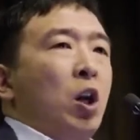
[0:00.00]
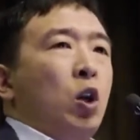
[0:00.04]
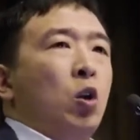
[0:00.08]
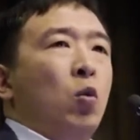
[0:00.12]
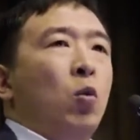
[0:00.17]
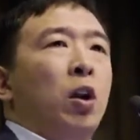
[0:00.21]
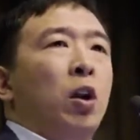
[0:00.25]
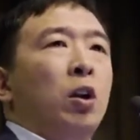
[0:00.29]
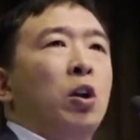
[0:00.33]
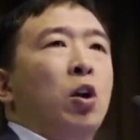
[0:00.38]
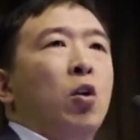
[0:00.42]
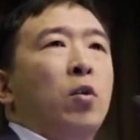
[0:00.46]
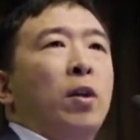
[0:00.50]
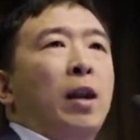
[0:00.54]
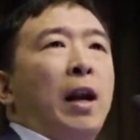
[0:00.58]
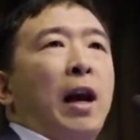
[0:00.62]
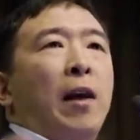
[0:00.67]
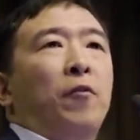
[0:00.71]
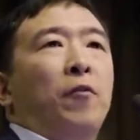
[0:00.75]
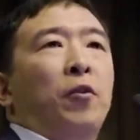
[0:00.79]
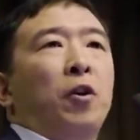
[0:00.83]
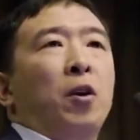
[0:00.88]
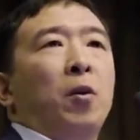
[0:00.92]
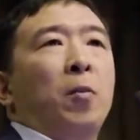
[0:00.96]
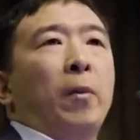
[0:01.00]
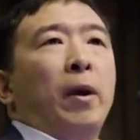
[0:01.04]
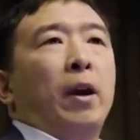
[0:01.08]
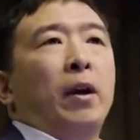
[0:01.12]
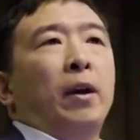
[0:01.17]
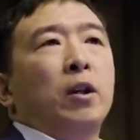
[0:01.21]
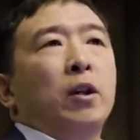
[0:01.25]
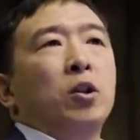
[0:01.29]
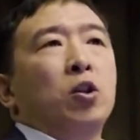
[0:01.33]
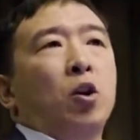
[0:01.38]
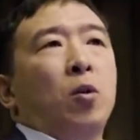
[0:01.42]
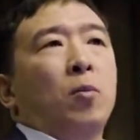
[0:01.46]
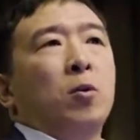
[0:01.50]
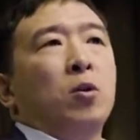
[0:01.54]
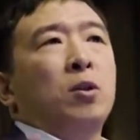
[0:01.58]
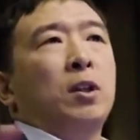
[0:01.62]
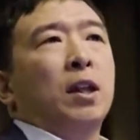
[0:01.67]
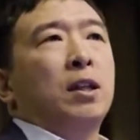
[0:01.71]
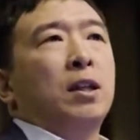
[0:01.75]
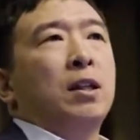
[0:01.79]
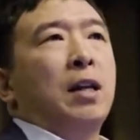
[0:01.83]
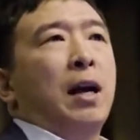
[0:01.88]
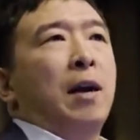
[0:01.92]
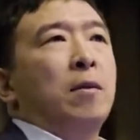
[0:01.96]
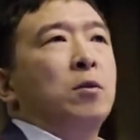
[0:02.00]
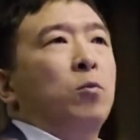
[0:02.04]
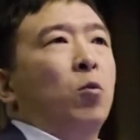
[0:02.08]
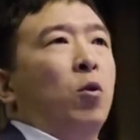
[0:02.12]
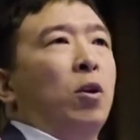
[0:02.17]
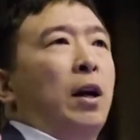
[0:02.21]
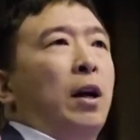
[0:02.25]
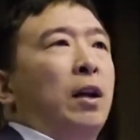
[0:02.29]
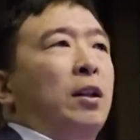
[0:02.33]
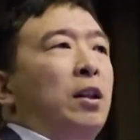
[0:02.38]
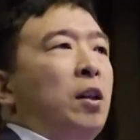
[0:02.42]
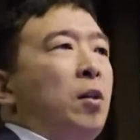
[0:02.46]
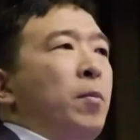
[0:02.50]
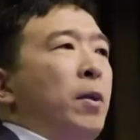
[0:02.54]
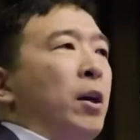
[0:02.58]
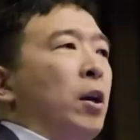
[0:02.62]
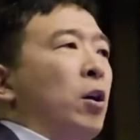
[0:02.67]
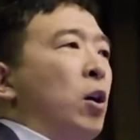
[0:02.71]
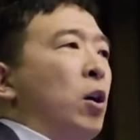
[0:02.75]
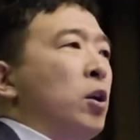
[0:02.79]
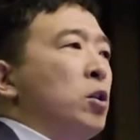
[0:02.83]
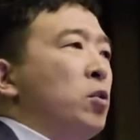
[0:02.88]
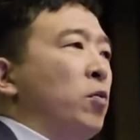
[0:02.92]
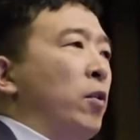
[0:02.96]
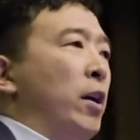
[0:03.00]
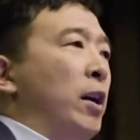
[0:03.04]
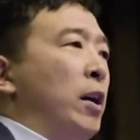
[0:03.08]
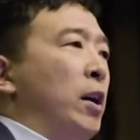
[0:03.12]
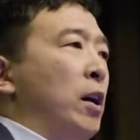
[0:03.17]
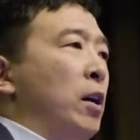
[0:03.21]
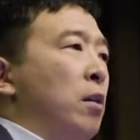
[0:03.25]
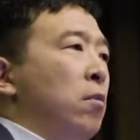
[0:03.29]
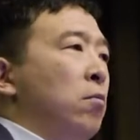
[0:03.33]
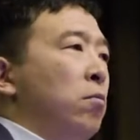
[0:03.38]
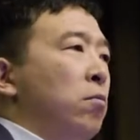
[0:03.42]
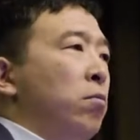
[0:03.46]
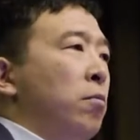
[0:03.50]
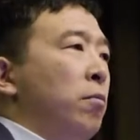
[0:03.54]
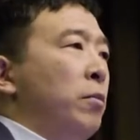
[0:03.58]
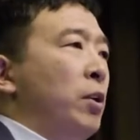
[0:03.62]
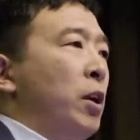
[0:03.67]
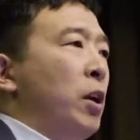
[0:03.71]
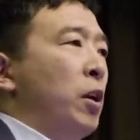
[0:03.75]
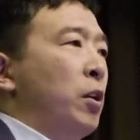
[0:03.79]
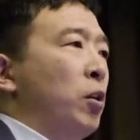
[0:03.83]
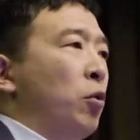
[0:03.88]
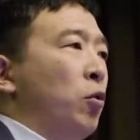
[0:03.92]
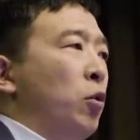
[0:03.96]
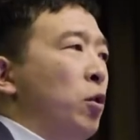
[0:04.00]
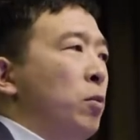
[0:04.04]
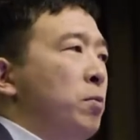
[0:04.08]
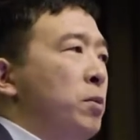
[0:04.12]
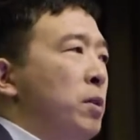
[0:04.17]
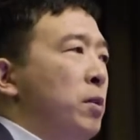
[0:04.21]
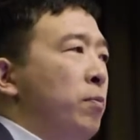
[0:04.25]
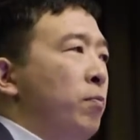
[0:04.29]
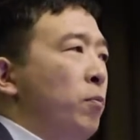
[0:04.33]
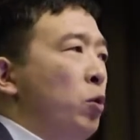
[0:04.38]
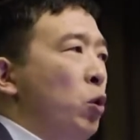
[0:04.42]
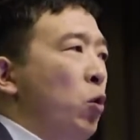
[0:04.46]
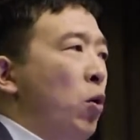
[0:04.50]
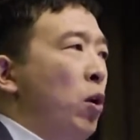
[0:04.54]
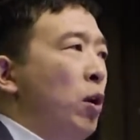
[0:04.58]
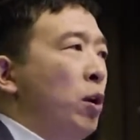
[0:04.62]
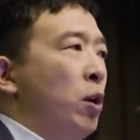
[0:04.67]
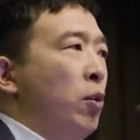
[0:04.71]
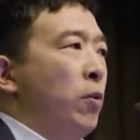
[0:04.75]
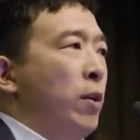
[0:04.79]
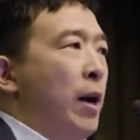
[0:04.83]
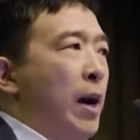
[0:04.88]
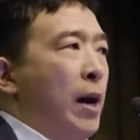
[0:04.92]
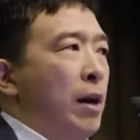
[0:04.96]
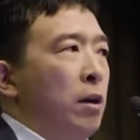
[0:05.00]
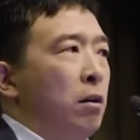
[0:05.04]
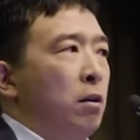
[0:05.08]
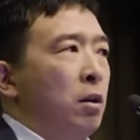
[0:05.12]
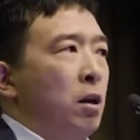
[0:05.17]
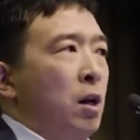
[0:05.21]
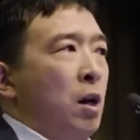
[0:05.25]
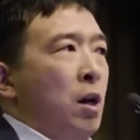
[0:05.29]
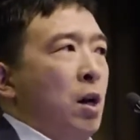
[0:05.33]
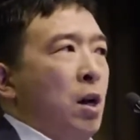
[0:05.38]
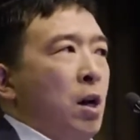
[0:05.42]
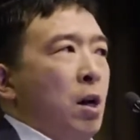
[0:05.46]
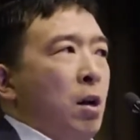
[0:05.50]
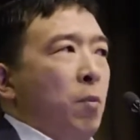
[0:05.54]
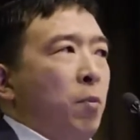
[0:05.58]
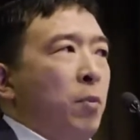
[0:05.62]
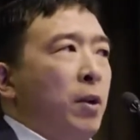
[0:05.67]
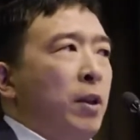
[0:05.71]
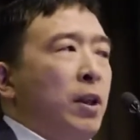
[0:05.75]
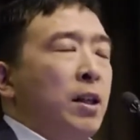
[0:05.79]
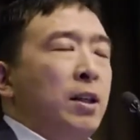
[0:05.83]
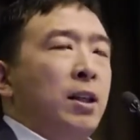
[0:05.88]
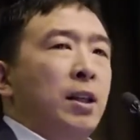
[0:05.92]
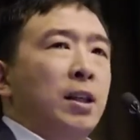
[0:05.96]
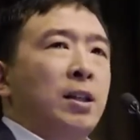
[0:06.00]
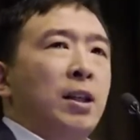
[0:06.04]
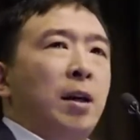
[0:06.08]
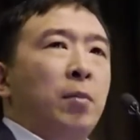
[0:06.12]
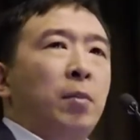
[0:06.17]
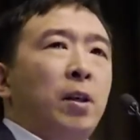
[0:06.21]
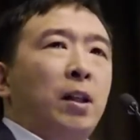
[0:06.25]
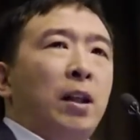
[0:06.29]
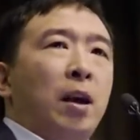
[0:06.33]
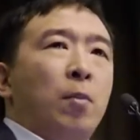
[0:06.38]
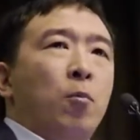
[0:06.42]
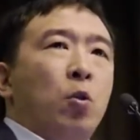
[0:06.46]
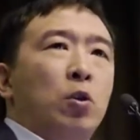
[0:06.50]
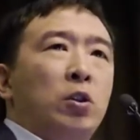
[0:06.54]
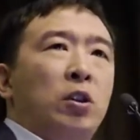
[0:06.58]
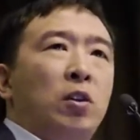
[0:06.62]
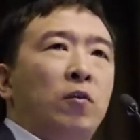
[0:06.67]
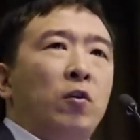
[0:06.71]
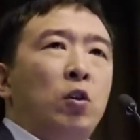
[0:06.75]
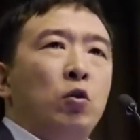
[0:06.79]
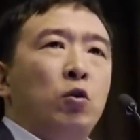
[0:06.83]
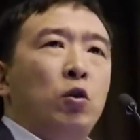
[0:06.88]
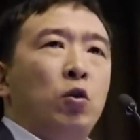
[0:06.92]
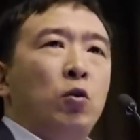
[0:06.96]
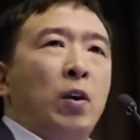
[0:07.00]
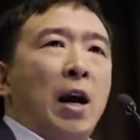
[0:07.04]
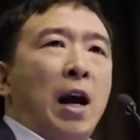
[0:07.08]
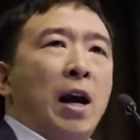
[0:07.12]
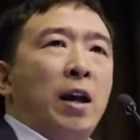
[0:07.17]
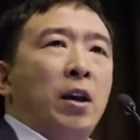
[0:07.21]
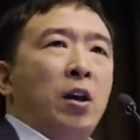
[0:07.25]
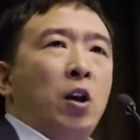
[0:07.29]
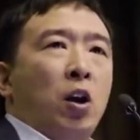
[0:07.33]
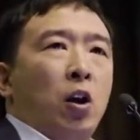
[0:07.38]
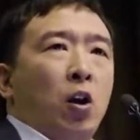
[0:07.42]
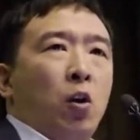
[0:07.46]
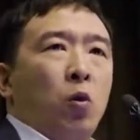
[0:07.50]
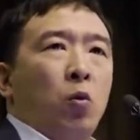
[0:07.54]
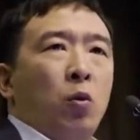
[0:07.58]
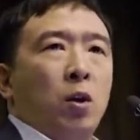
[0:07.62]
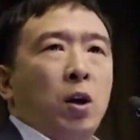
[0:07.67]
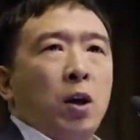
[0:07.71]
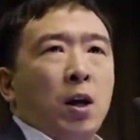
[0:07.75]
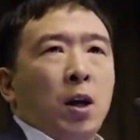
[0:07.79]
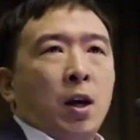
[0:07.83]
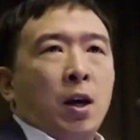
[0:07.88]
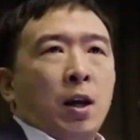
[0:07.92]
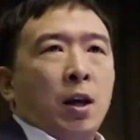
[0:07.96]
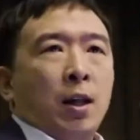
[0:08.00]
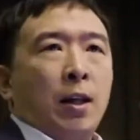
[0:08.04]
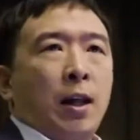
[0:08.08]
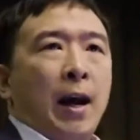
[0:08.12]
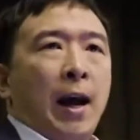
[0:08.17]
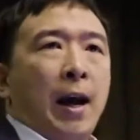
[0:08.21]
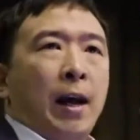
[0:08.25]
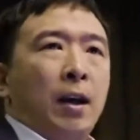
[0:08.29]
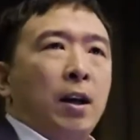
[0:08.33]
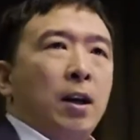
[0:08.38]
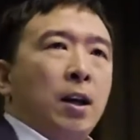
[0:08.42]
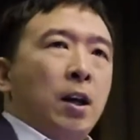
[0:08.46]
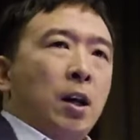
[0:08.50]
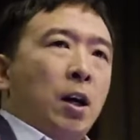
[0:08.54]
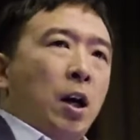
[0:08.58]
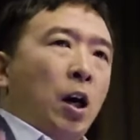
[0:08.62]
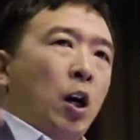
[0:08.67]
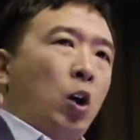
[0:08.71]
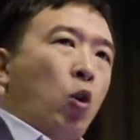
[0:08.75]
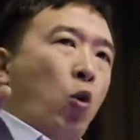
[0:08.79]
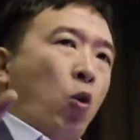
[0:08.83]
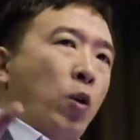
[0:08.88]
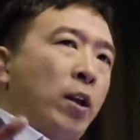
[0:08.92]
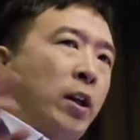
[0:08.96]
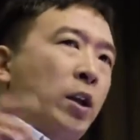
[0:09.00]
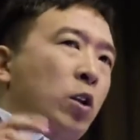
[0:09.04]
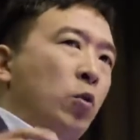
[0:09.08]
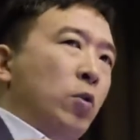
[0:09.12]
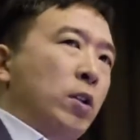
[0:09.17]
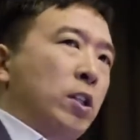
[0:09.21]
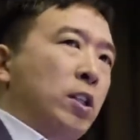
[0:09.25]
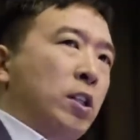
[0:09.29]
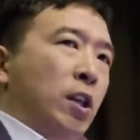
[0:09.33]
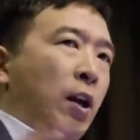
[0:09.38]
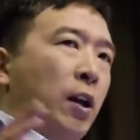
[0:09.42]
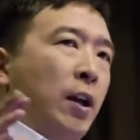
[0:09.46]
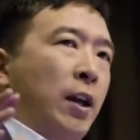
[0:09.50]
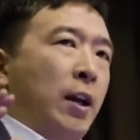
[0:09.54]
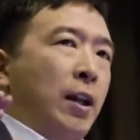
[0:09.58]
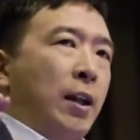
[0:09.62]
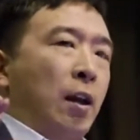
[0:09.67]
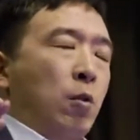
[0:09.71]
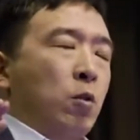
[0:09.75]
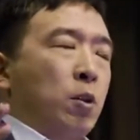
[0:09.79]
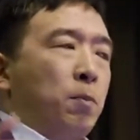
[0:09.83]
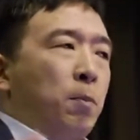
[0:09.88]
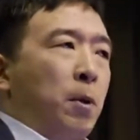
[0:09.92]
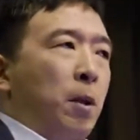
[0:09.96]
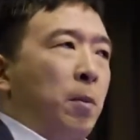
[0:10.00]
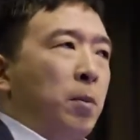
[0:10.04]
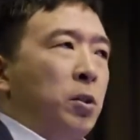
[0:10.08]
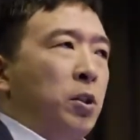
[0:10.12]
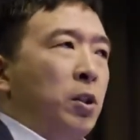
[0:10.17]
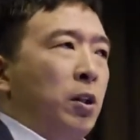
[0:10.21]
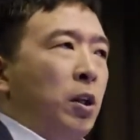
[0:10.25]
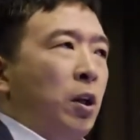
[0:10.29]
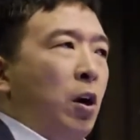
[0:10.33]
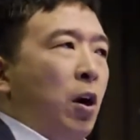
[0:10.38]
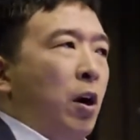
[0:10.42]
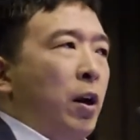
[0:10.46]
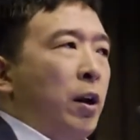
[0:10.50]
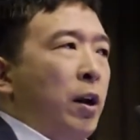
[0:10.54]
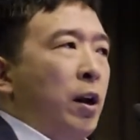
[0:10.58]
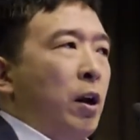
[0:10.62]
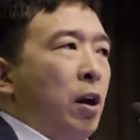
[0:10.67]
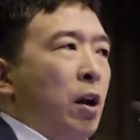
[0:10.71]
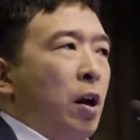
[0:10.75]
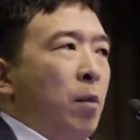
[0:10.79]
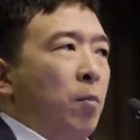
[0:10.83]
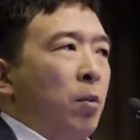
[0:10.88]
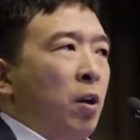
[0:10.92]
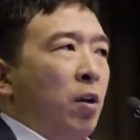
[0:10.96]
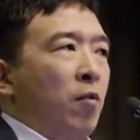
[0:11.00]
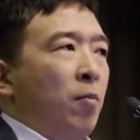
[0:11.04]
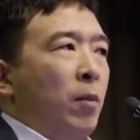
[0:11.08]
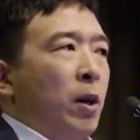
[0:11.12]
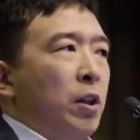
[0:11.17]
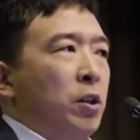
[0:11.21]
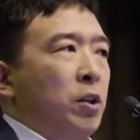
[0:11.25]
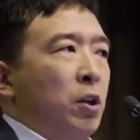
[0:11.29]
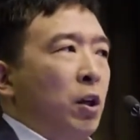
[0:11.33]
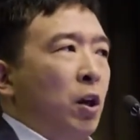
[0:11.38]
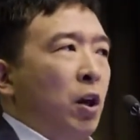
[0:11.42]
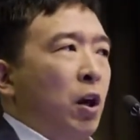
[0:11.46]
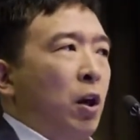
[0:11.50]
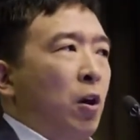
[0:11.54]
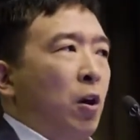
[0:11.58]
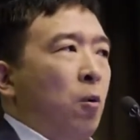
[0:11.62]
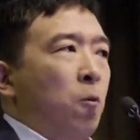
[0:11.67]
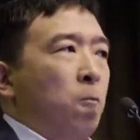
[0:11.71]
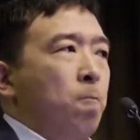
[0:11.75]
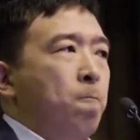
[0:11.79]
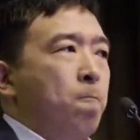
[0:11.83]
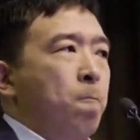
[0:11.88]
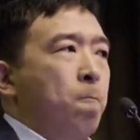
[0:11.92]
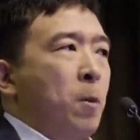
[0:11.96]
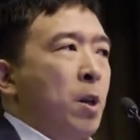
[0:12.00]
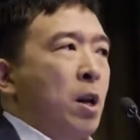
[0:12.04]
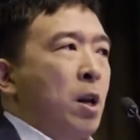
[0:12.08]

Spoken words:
You all know that African Americans are almost 6 times more likely to be incarcerated than other groups. You all know that. But this is something that most of you do not know, that according to a study that was published in The Guardian a number of months ago,